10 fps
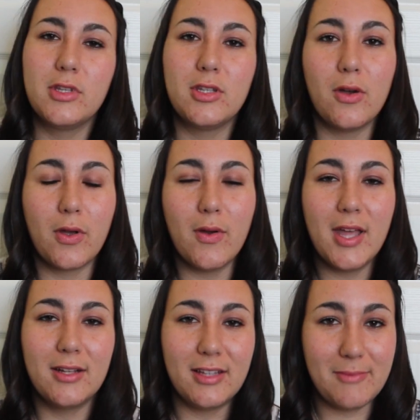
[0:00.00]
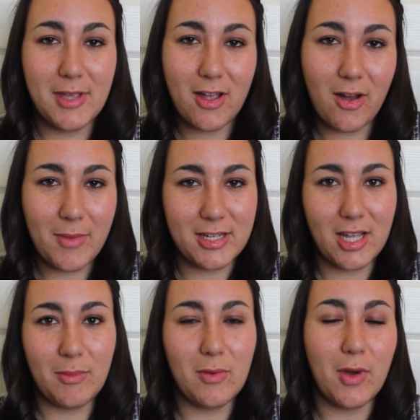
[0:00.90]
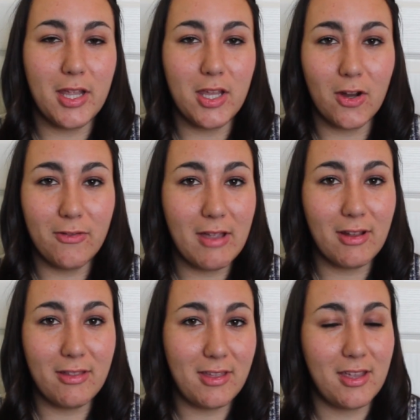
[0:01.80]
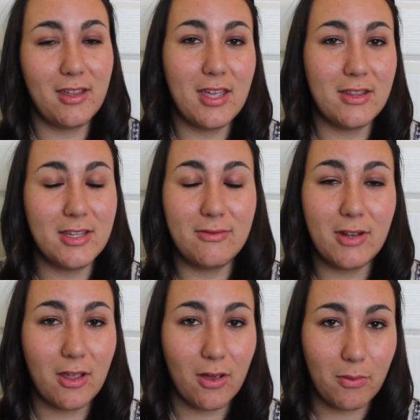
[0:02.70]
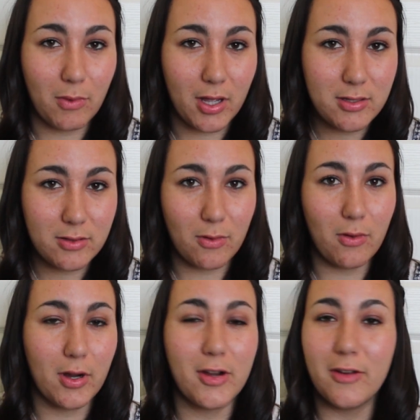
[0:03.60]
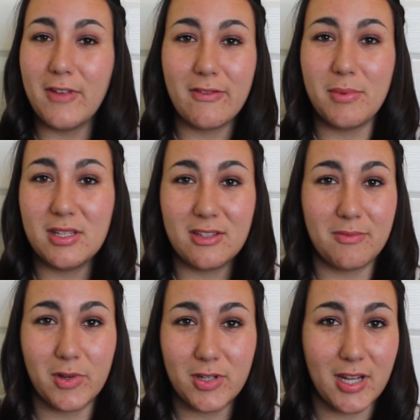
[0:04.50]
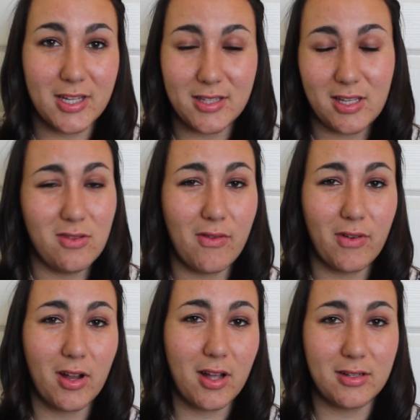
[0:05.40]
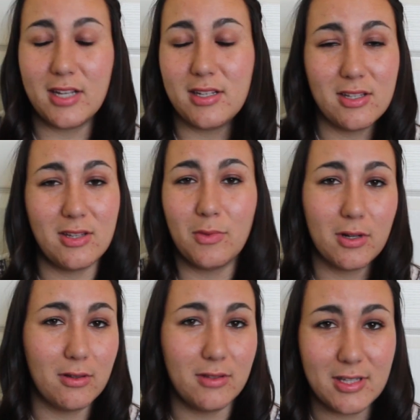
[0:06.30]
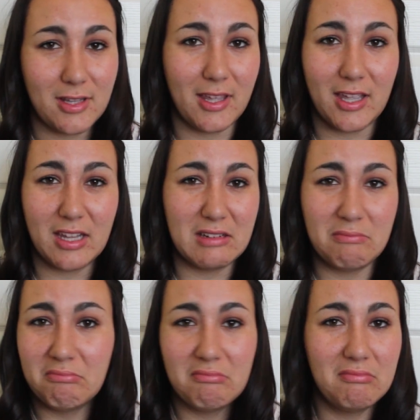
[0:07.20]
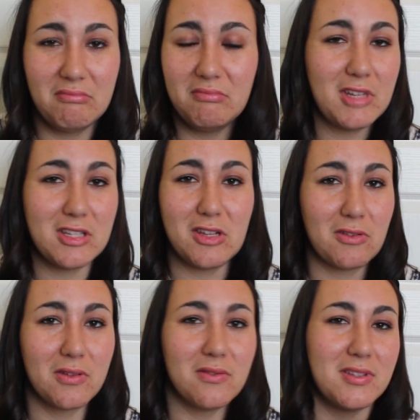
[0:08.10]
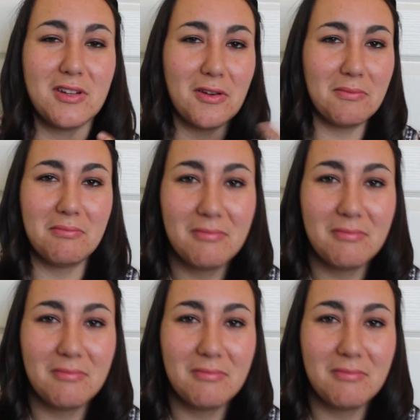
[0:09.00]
So go ahead and leave me a comment, tell me what your favorite thing in this video was, or your favorite piece of merchandise that you've ever gotten at Disney World, Disneyland, Disney Cruise, you know,